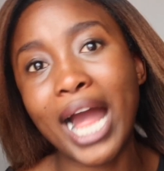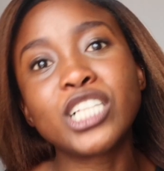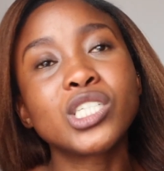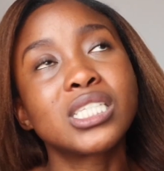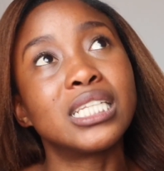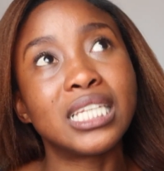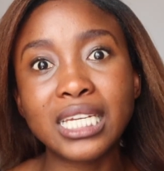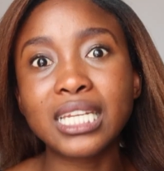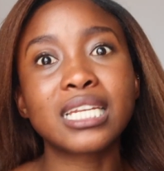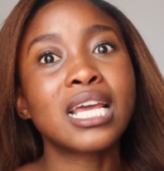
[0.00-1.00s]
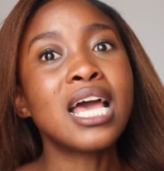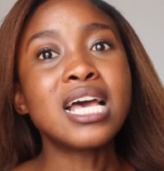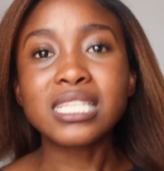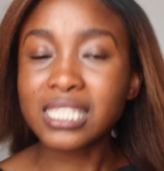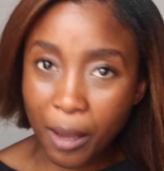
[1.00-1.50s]
I just needed
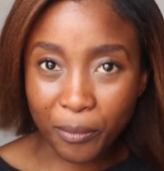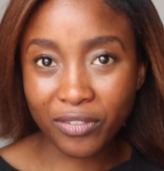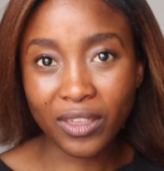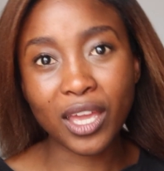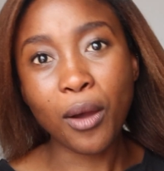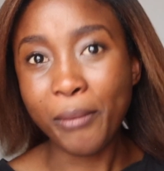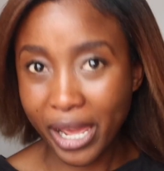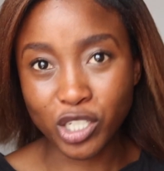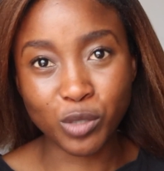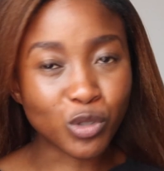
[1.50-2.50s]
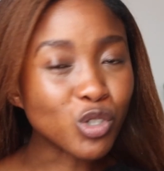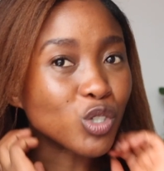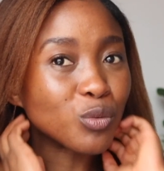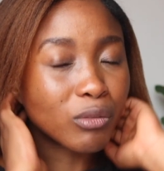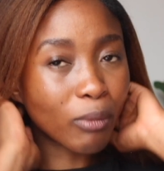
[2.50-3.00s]
something manageable to
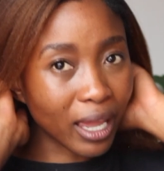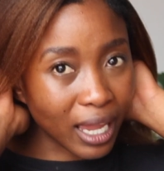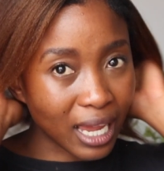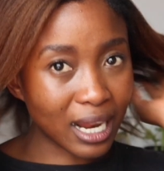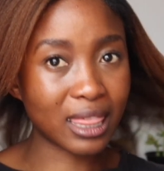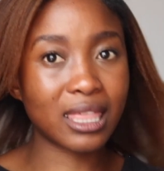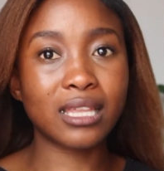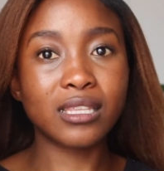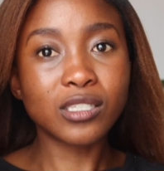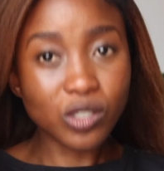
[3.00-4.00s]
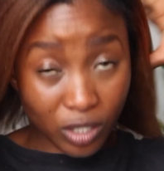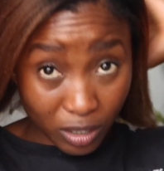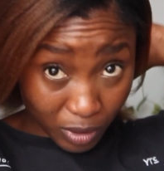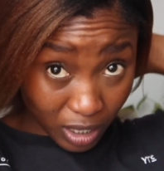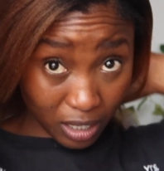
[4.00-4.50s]
do with my hair, and I think this is gonna
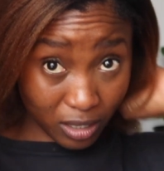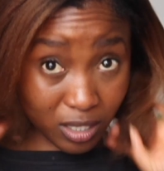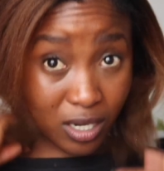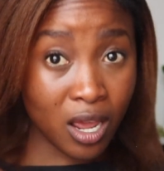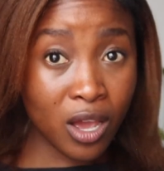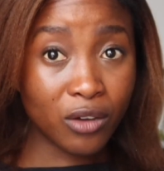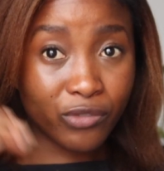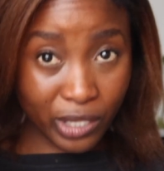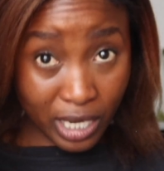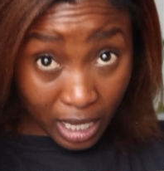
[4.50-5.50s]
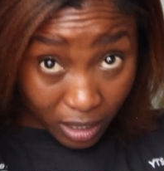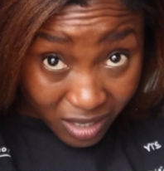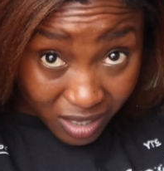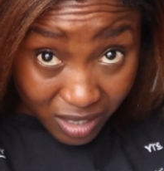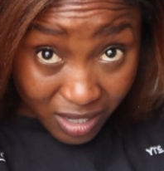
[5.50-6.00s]
be it for the
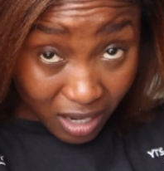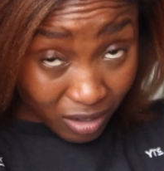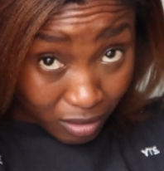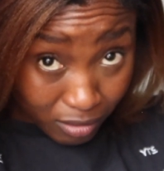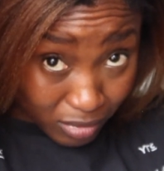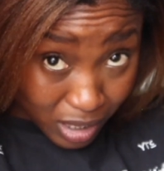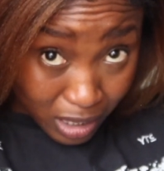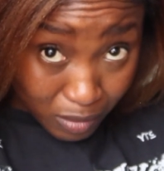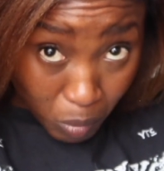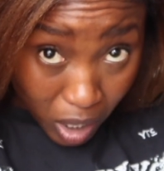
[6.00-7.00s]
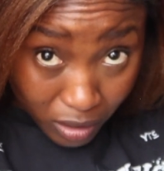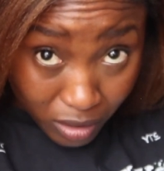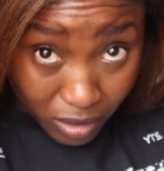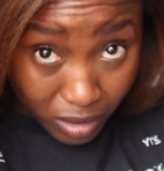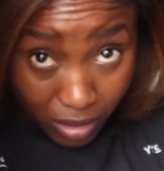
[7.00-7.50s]
next, I don't know, 6
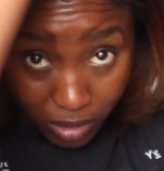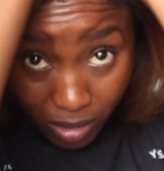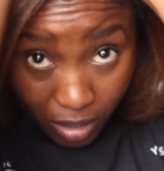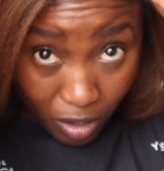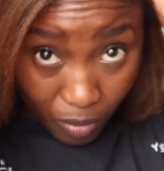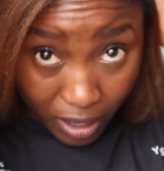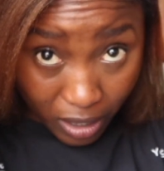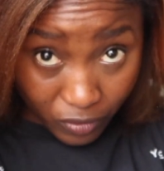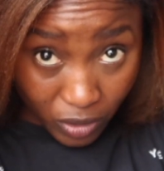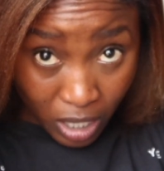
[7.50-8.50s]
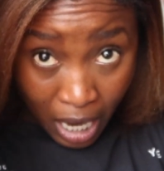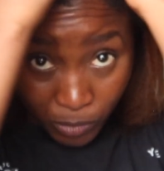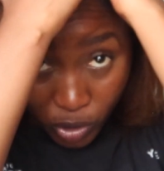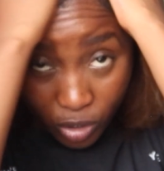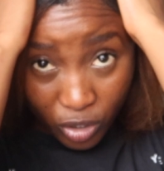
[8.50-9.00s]
months. or whatever. I'm
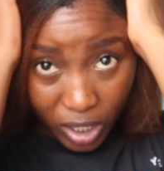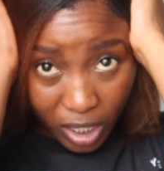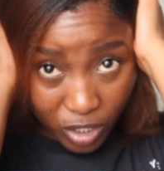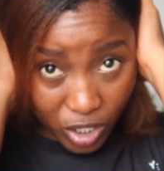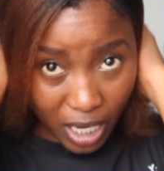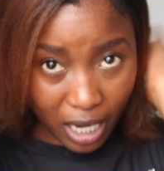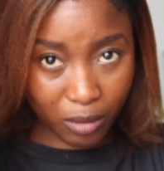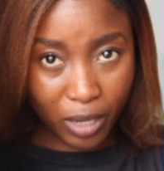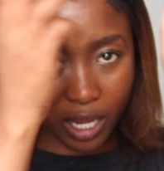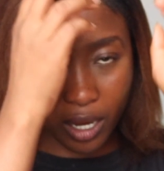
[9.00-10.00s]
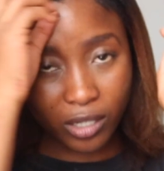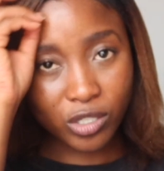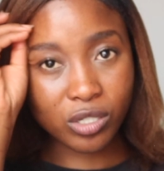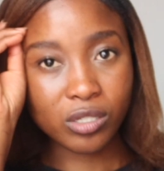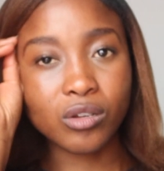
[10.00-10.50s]
still looking into cutting my hair,
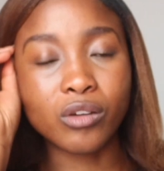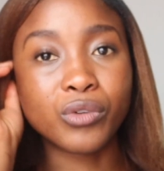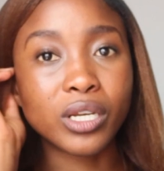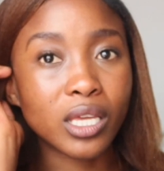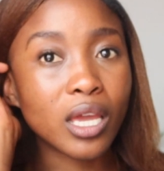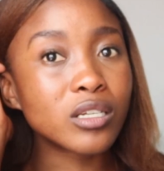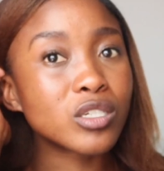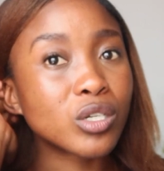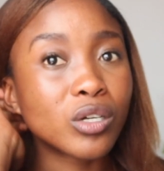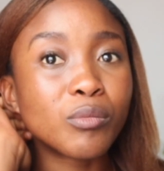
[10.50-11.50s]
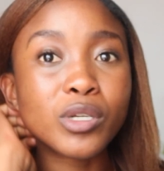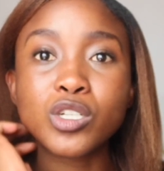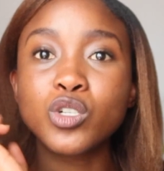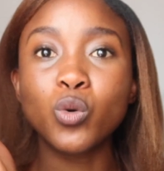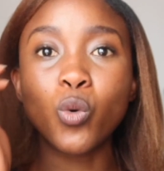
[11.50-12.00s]
just not ready yet to commit
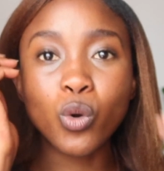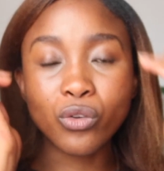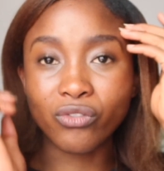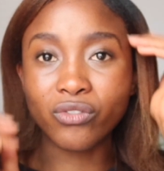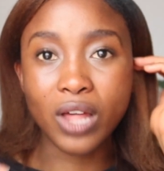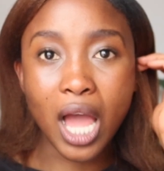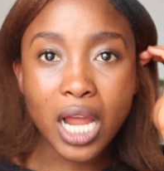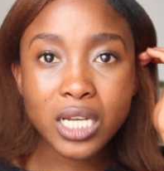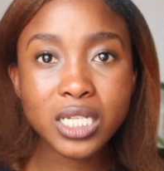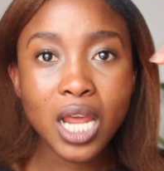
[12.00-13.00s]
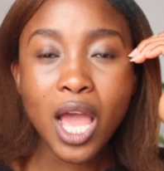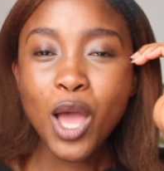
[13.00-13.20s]
to all of that.